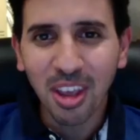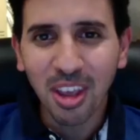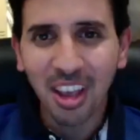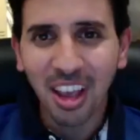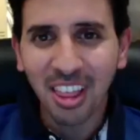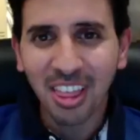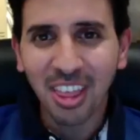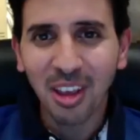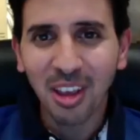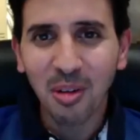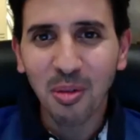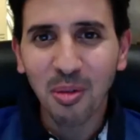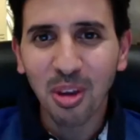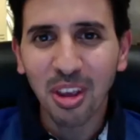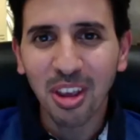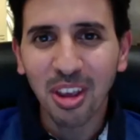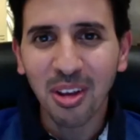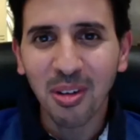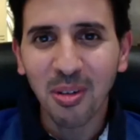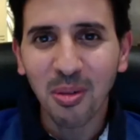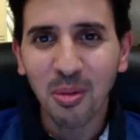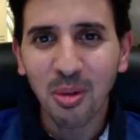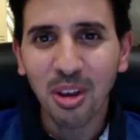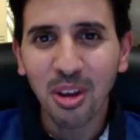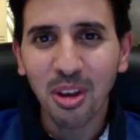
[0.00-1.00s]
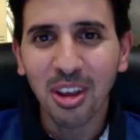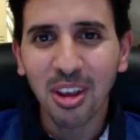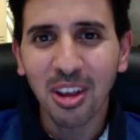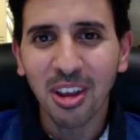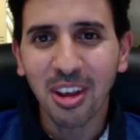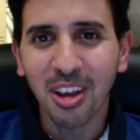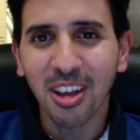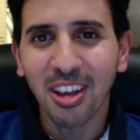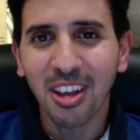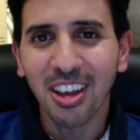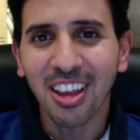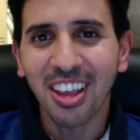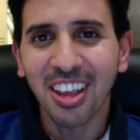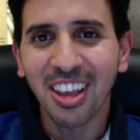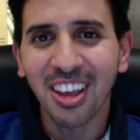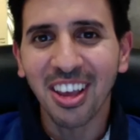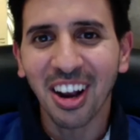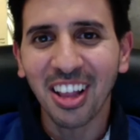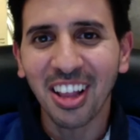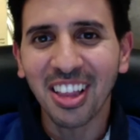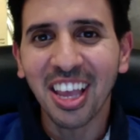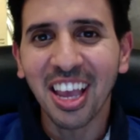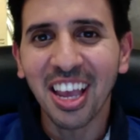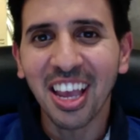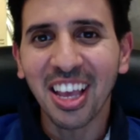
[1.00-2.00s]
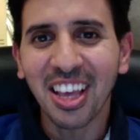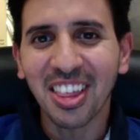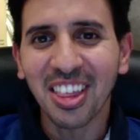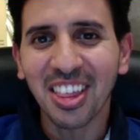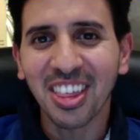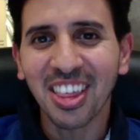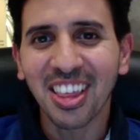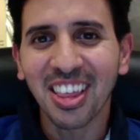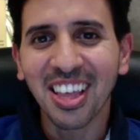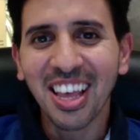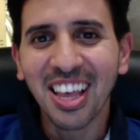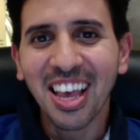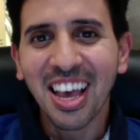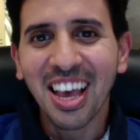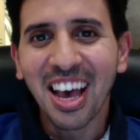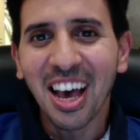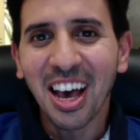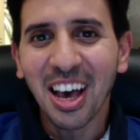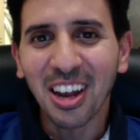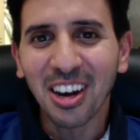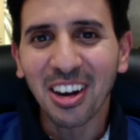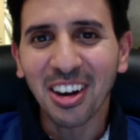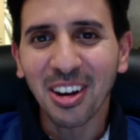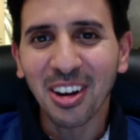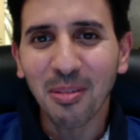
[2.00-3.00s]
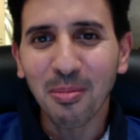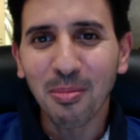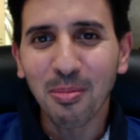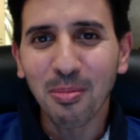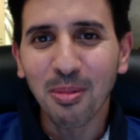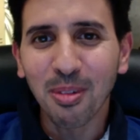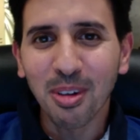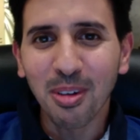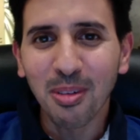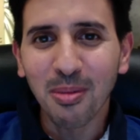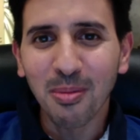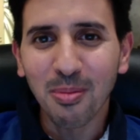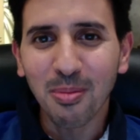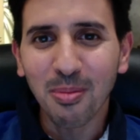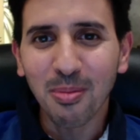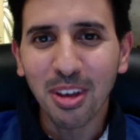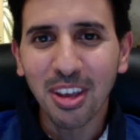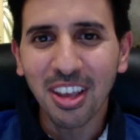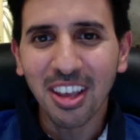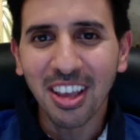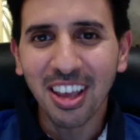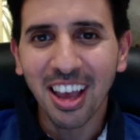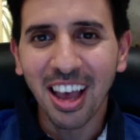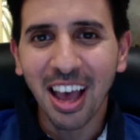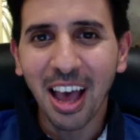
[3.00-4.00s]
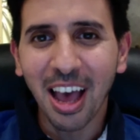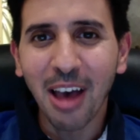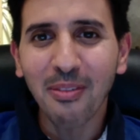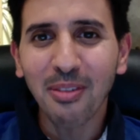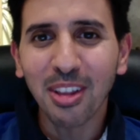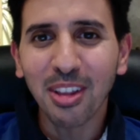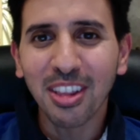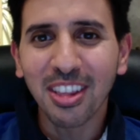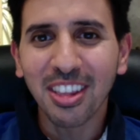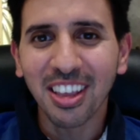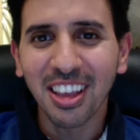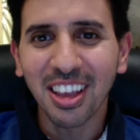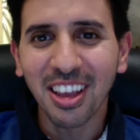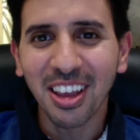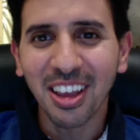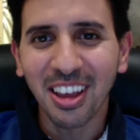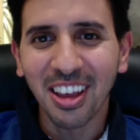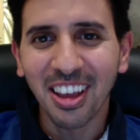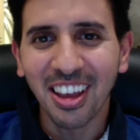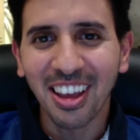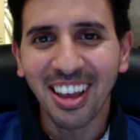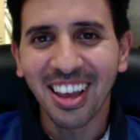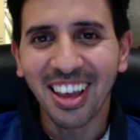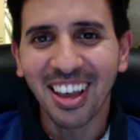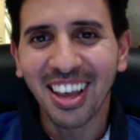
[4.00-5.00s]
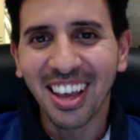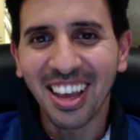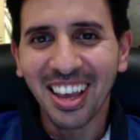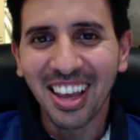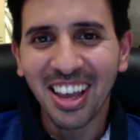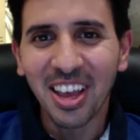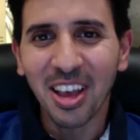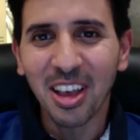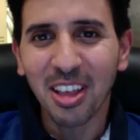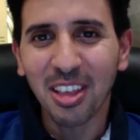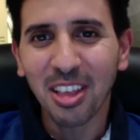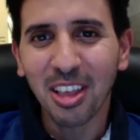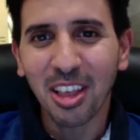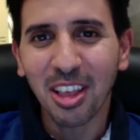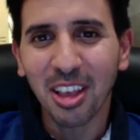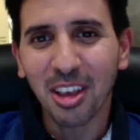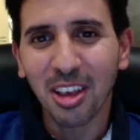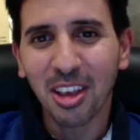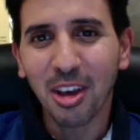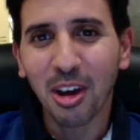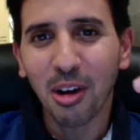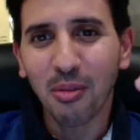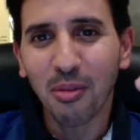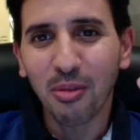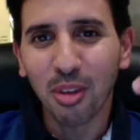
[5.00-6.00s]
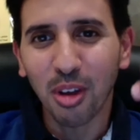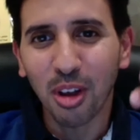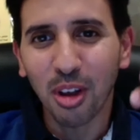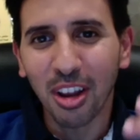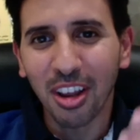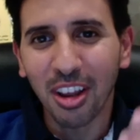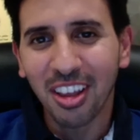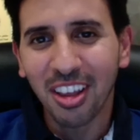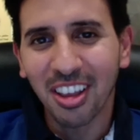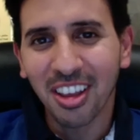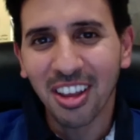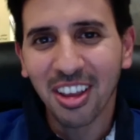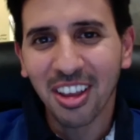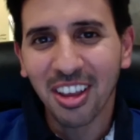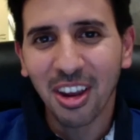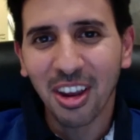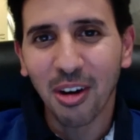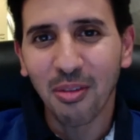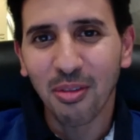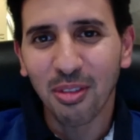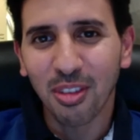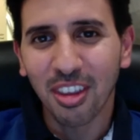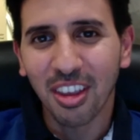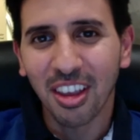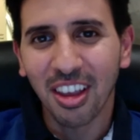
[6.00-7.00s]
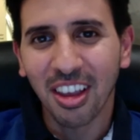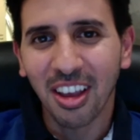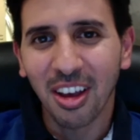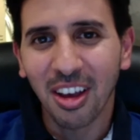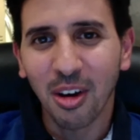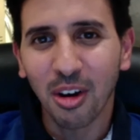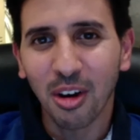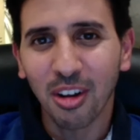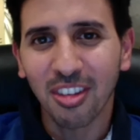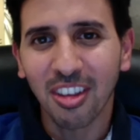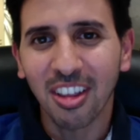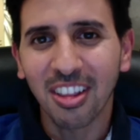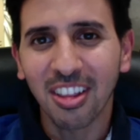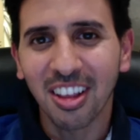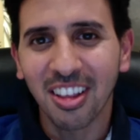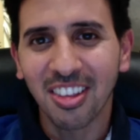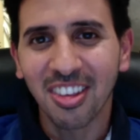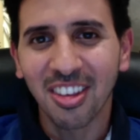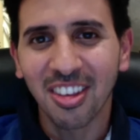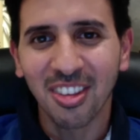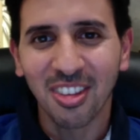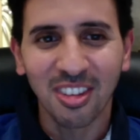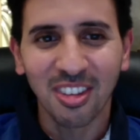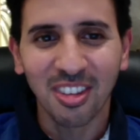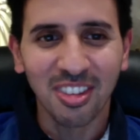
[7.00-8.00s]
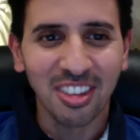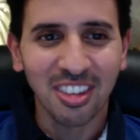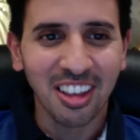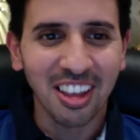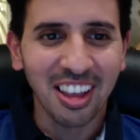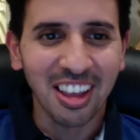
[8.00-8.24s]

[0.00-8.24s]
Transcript: I think we here at Kekish are big avid curved horizontal scissors.